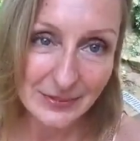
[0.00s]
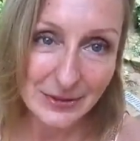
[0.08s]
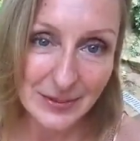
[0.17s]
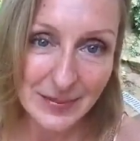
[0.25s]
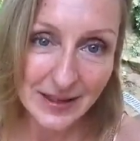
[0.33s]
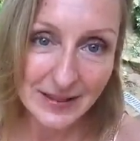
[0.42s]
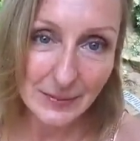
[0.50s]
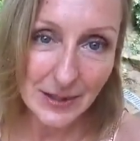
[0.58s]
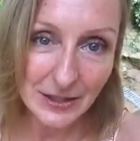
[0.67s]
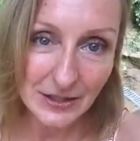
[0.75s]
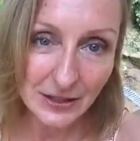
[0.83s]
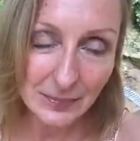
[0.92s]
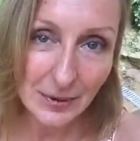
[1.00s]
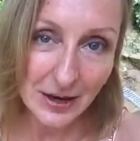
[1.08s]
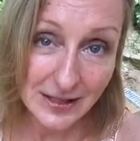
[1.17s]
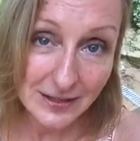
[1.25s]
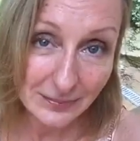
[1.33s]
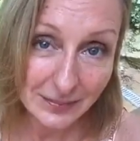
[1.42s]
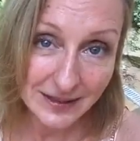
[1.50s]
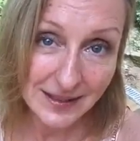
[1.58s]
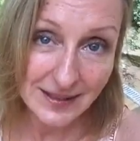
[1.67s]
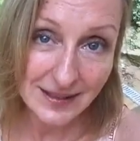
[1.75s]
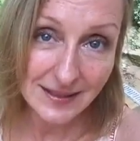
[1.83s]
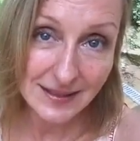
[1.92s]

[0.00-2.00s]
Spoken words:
Buddha Bag Special, Body of Bliss,